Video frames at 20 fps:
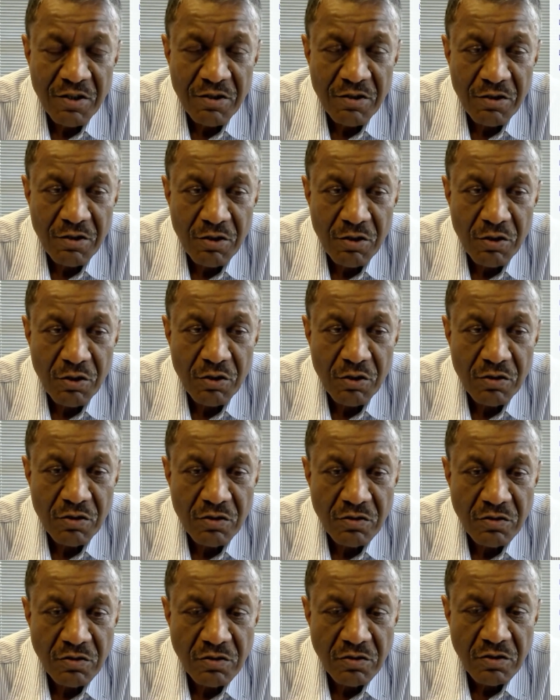So
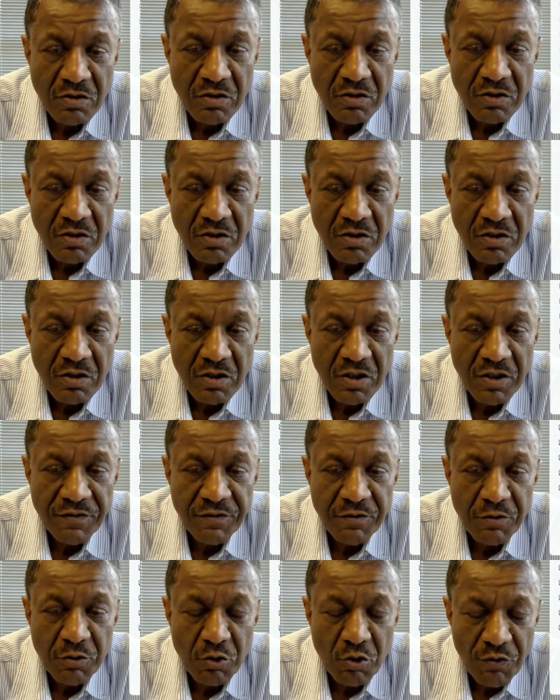
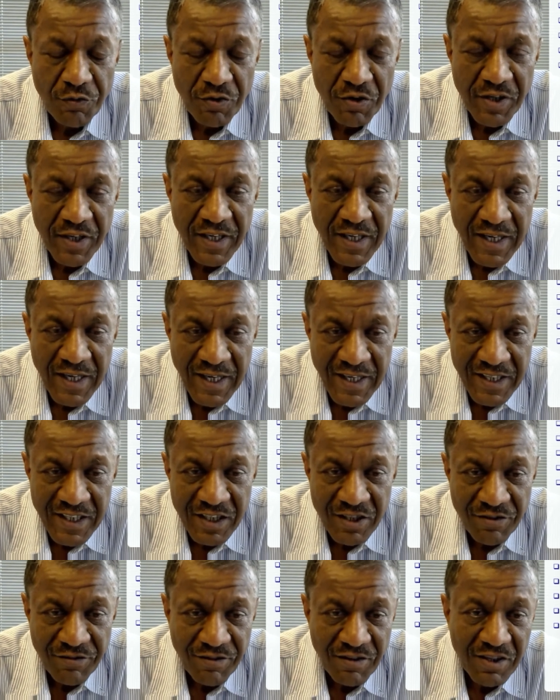if you go for a
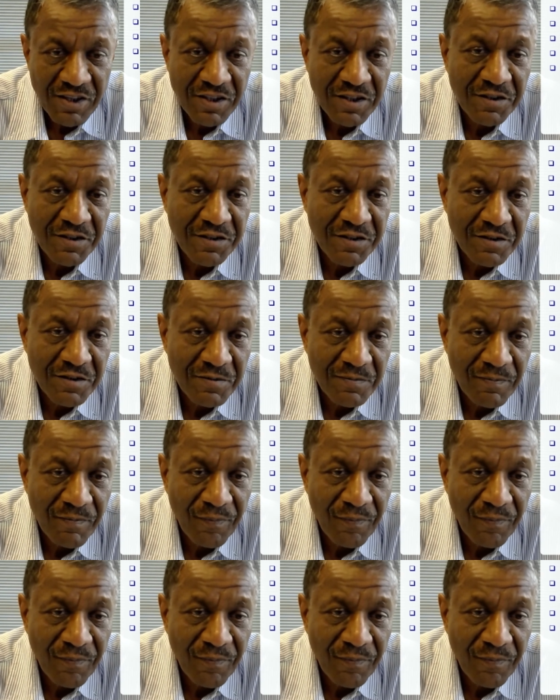higher flux,